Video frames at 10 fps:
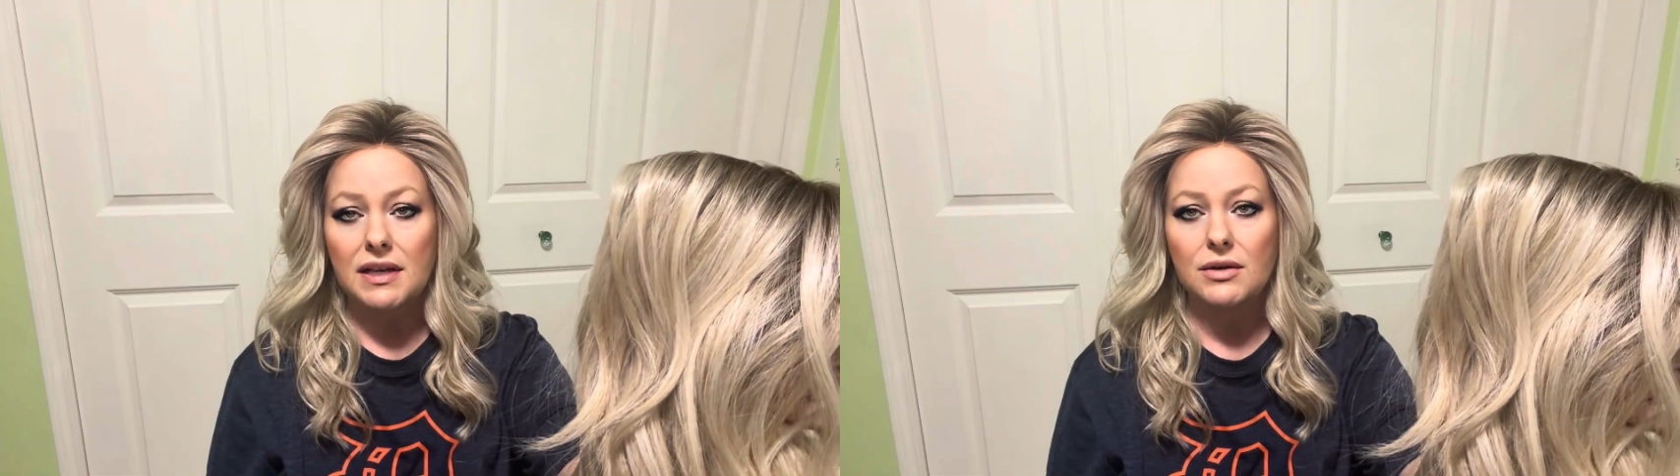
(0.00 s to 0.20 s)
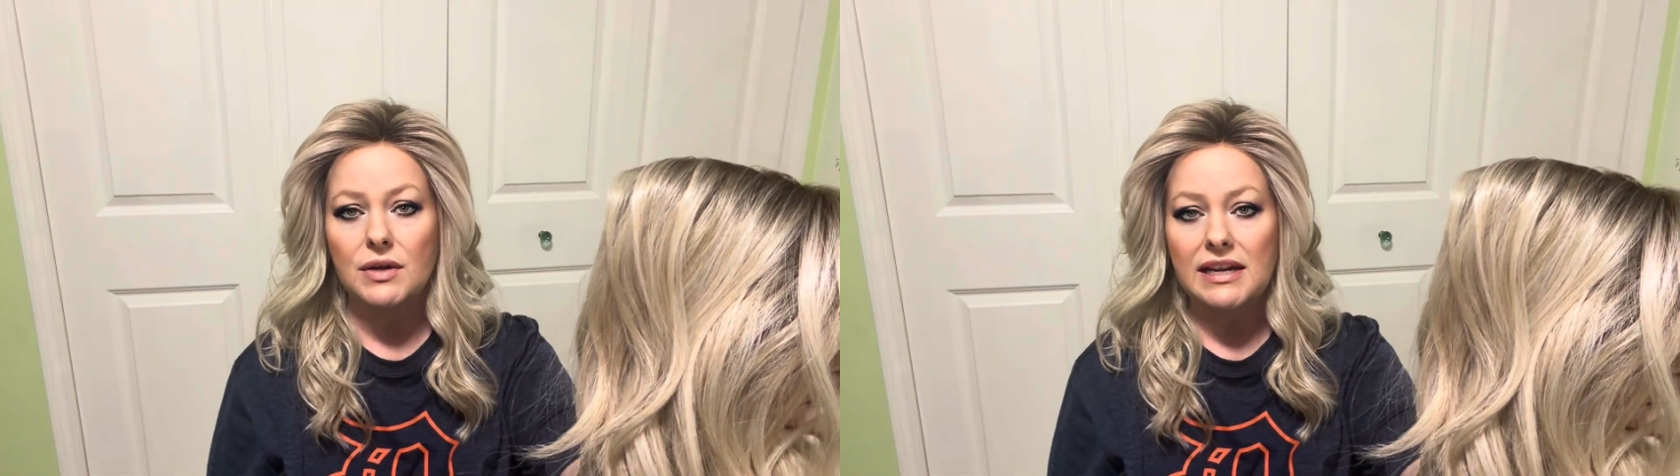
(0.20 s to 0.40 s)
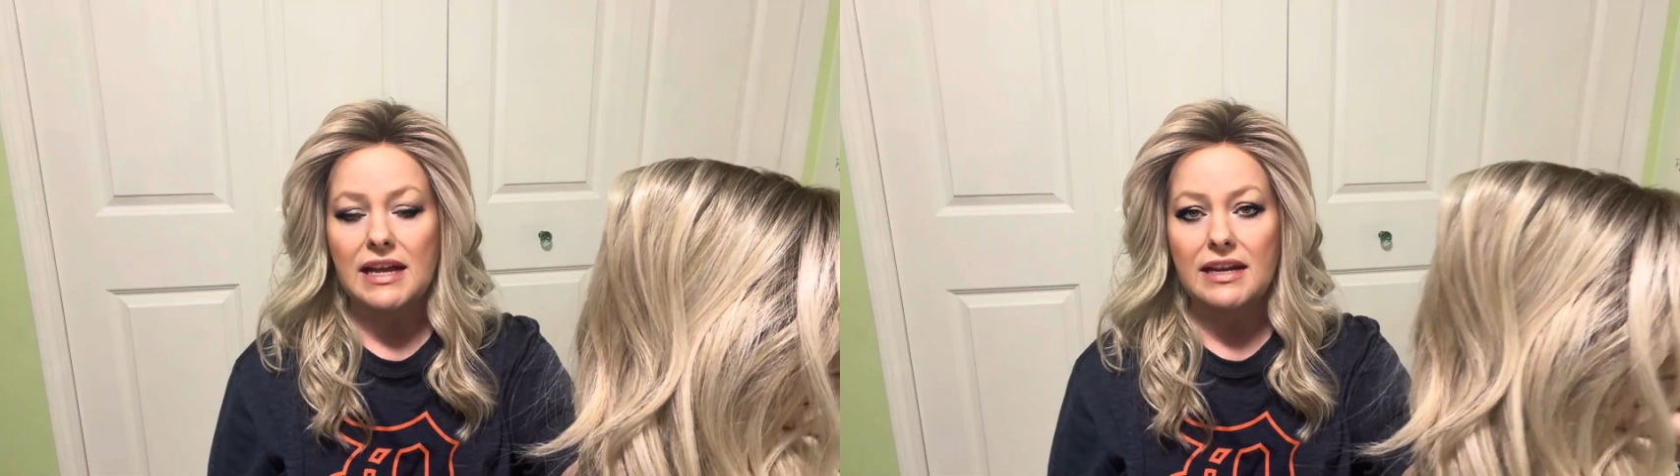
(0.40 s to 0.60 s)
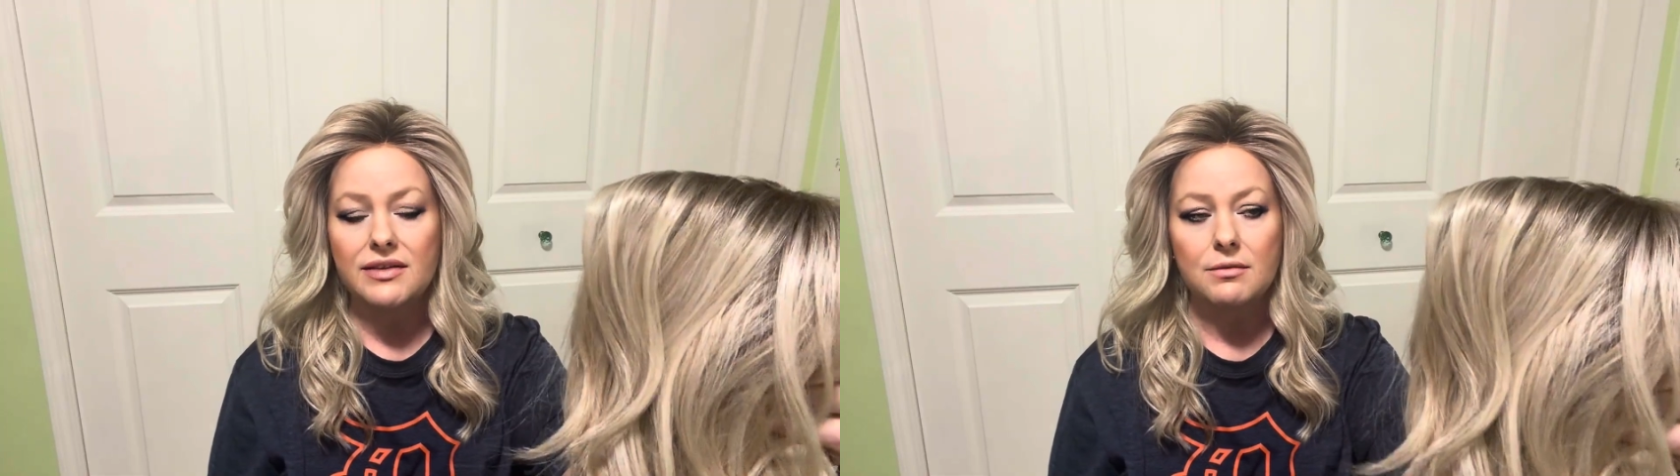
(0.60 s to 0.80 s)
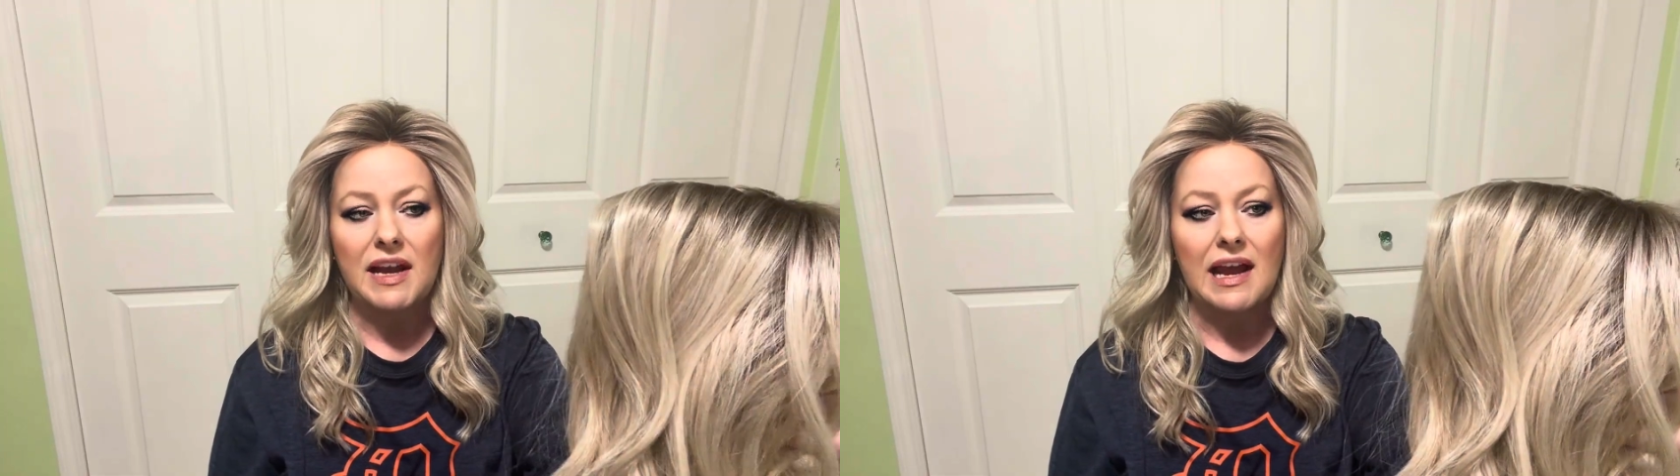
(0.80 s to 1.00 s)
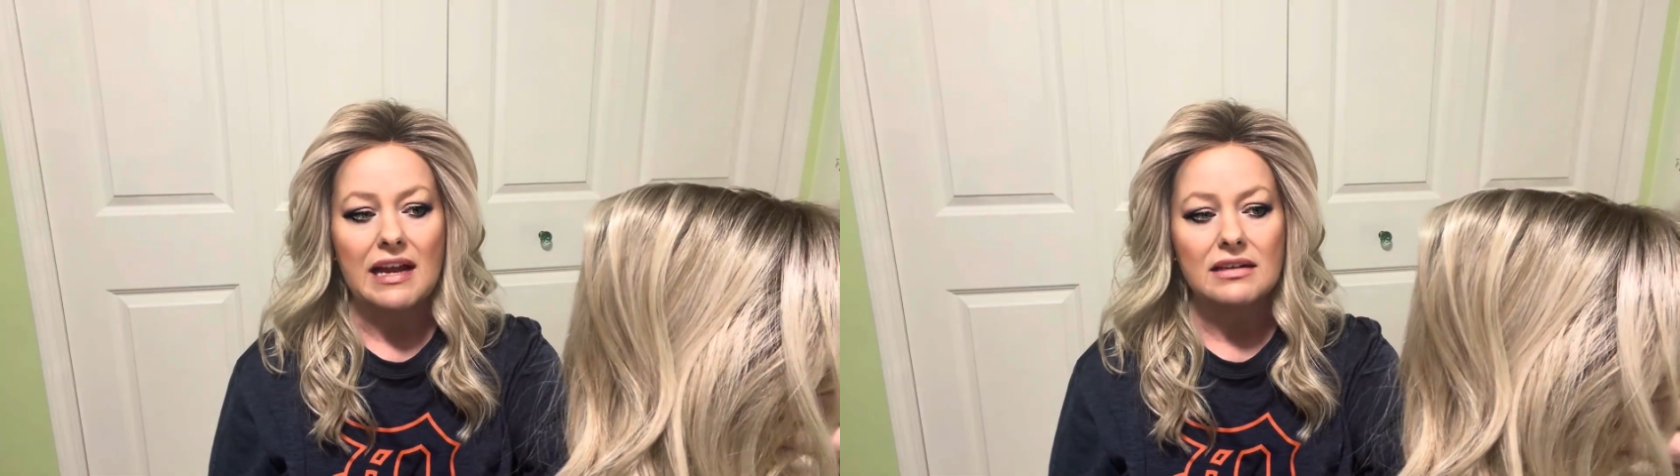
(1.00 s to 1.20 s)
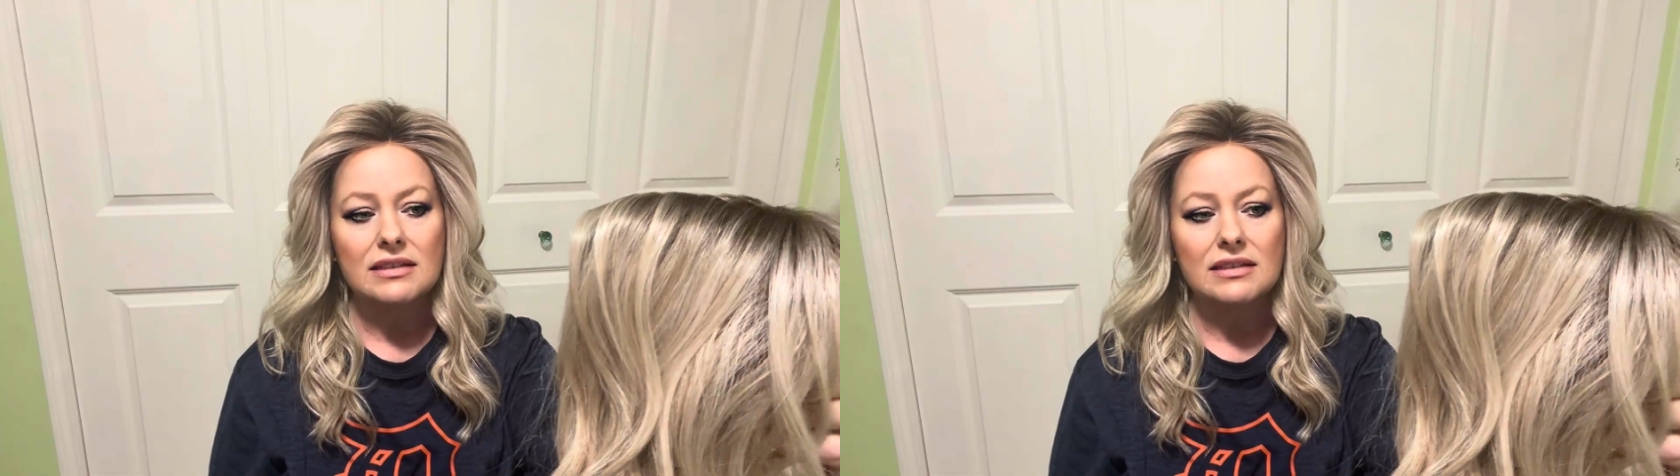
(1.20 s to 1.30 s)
right out of the box,